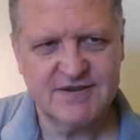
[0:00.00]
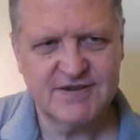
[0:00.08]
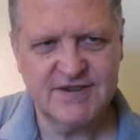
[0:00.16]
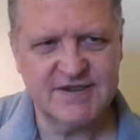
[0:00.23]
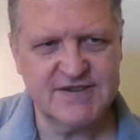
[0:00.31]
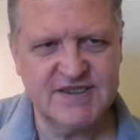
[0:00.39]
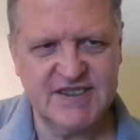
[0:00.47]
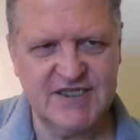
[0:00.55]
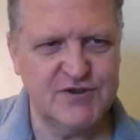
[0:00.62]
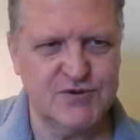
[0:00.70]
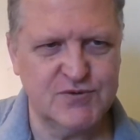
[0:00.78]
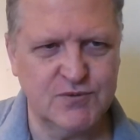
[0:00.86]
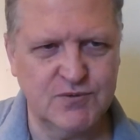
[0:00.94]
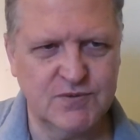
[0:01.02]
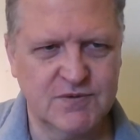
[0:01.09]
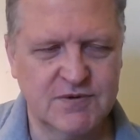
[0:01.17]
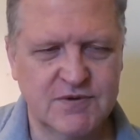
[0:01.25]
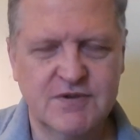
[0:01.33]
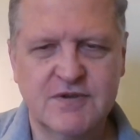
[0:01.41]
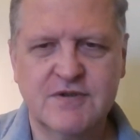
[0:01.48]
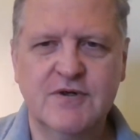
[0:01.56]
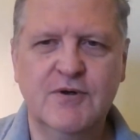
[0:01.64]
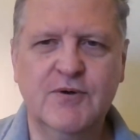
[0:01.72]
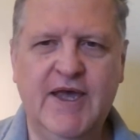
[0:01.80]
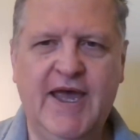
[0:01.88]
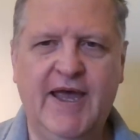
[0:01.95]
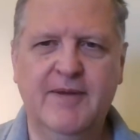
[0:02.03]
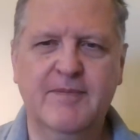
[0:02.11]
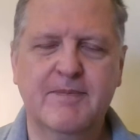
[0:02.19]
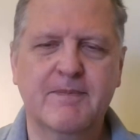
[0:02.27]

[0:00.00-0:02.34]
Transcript: Yes, isso. Okay,